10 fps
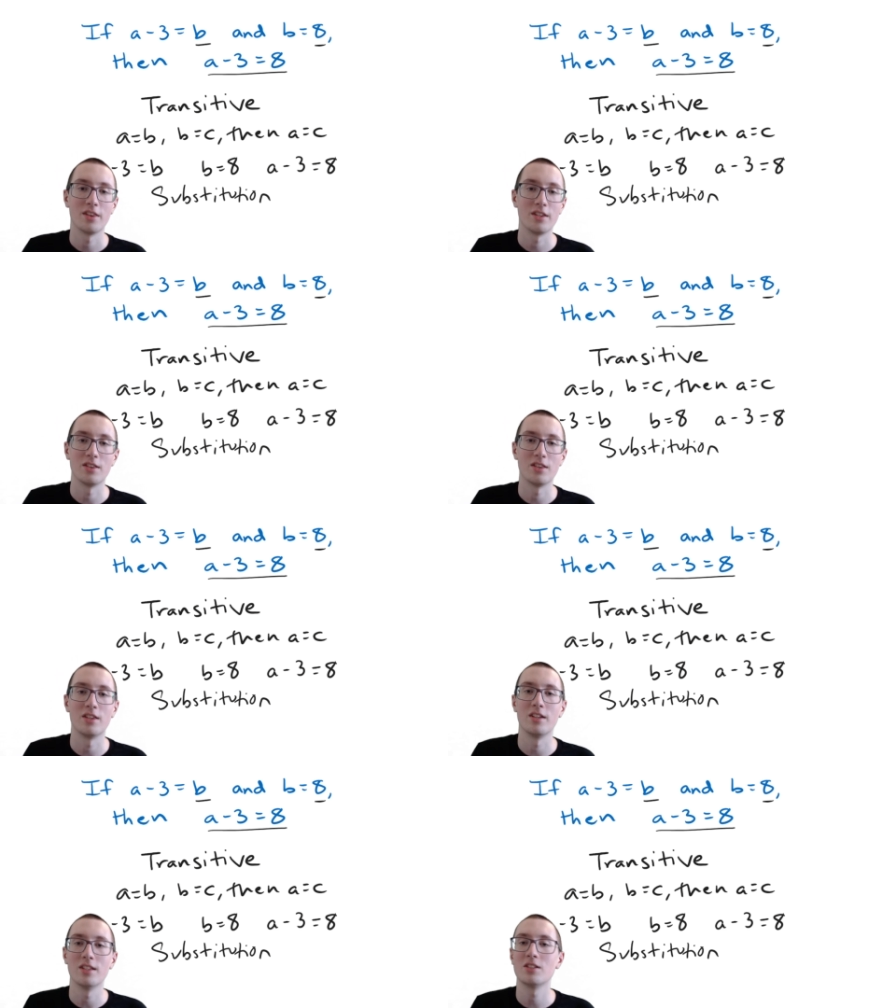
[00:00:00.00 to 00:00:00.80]
th
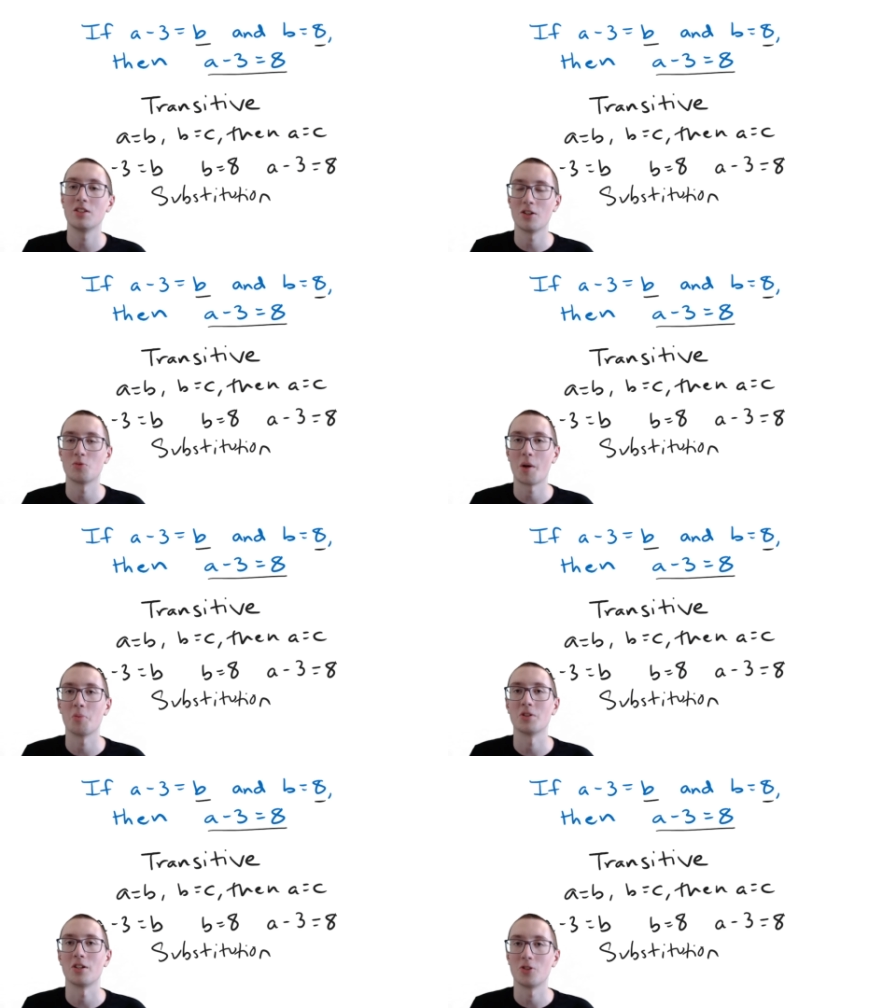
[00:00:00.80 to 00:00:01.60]
this does
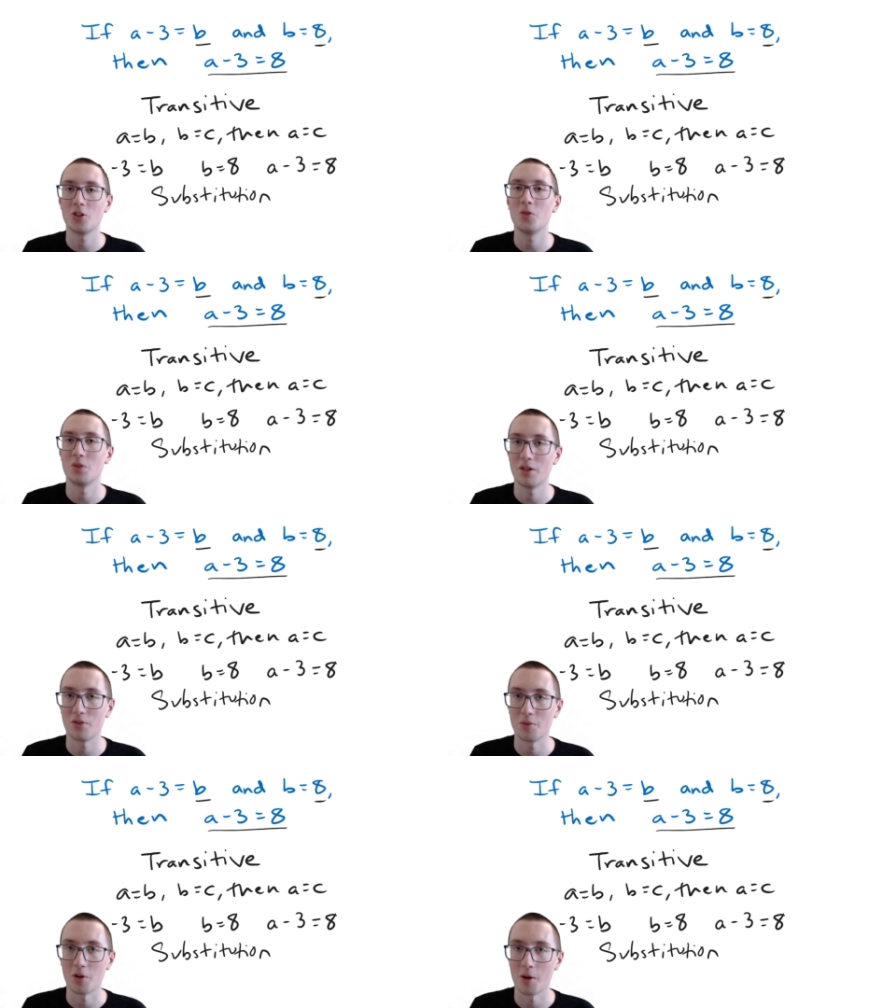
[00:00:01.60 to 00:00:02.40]
represent two
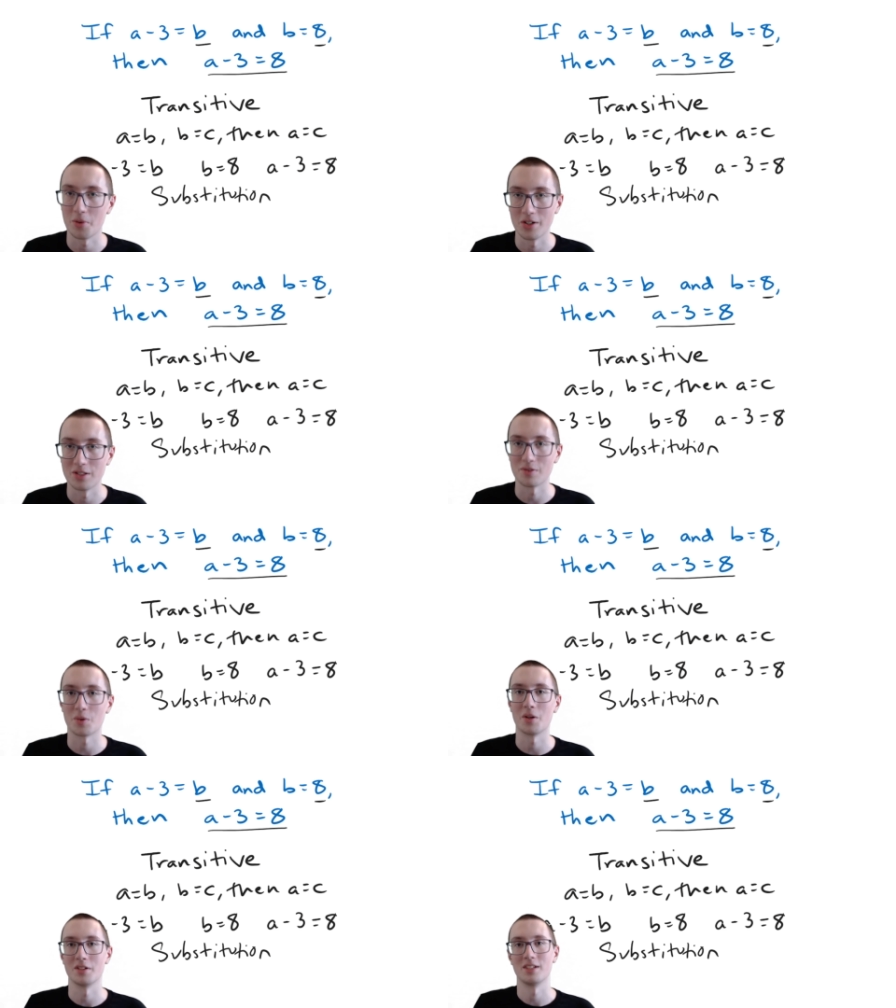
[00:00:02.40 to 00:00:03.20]
different properties of
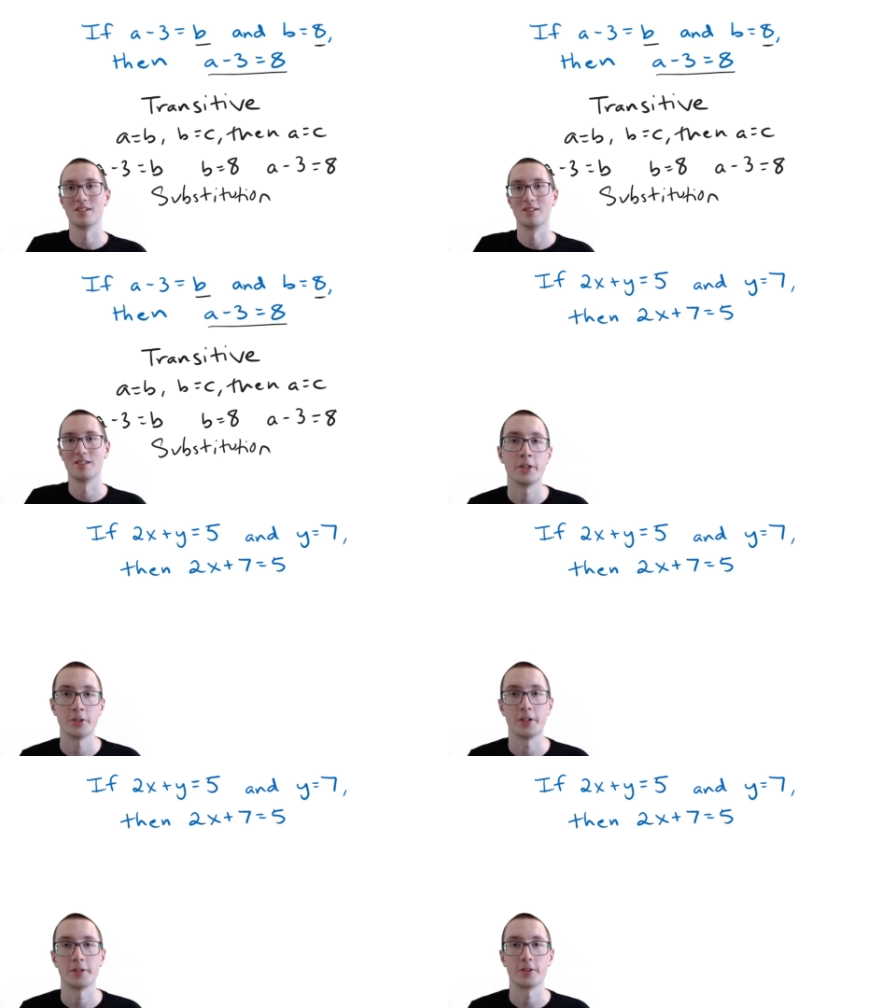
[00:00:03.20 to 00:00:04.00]
equality.
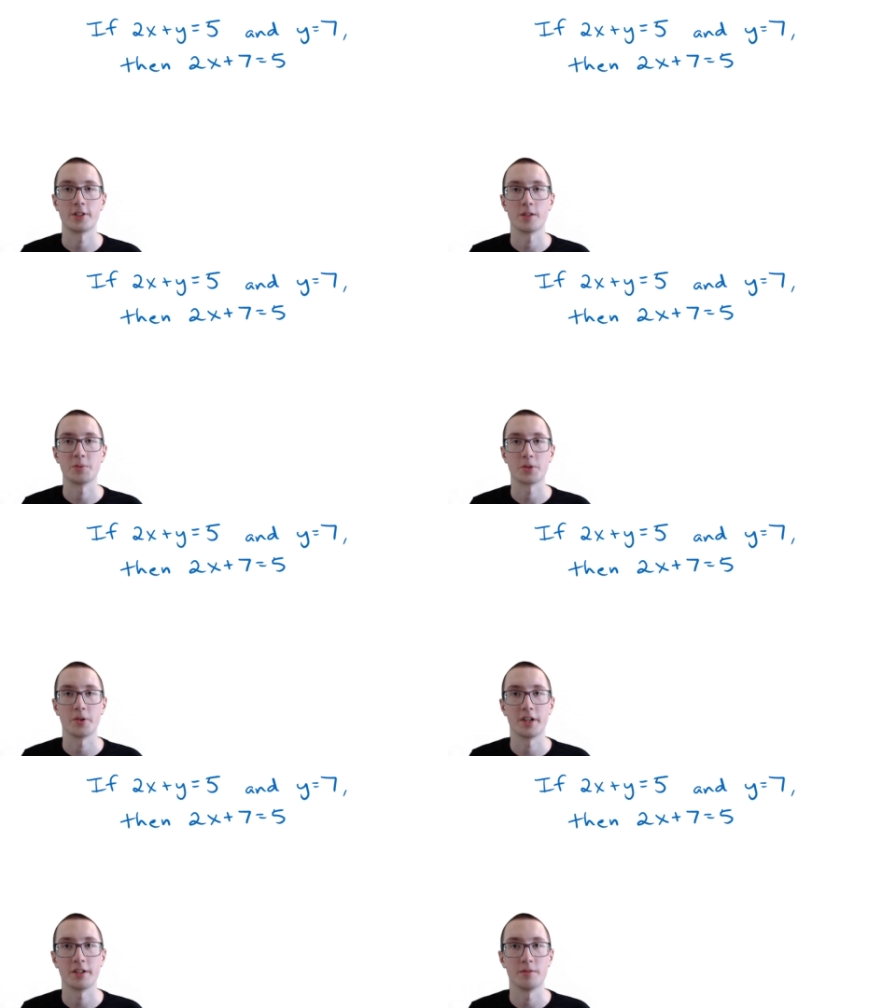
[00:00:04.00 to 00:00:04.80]
Here's another example.
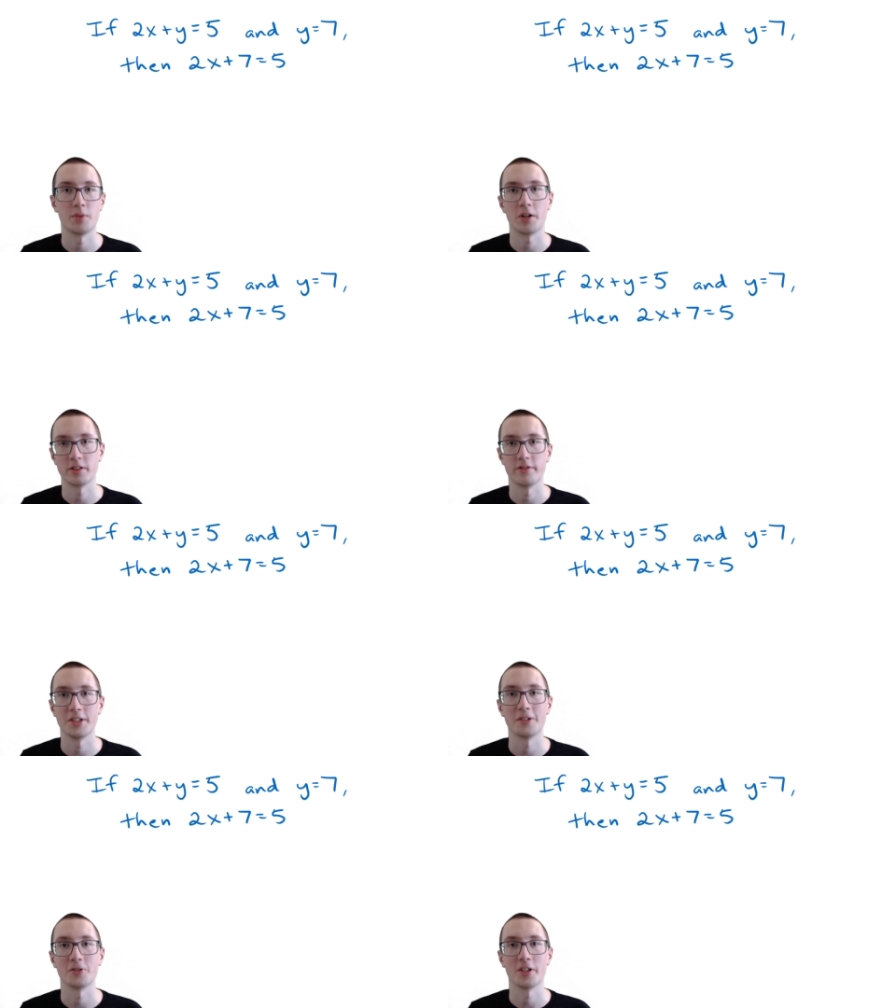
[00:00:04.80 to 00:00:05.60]
Go ahead and pause the
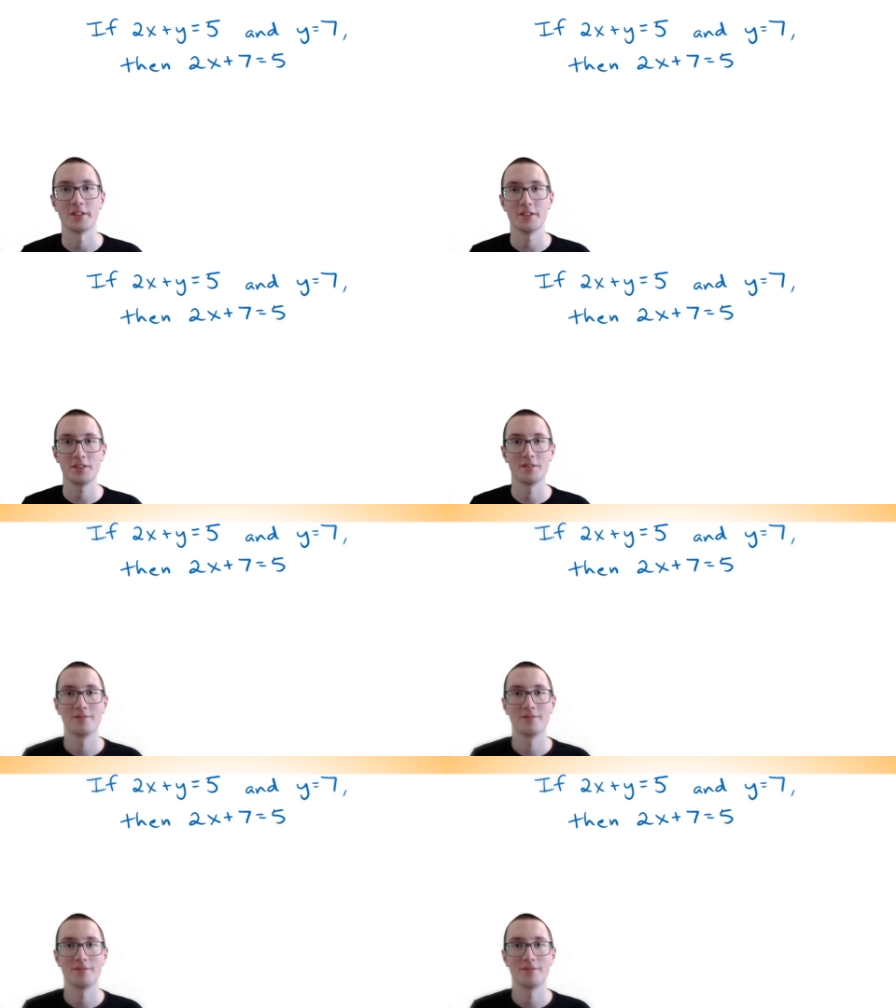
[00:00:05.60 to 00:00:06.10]
video and try this.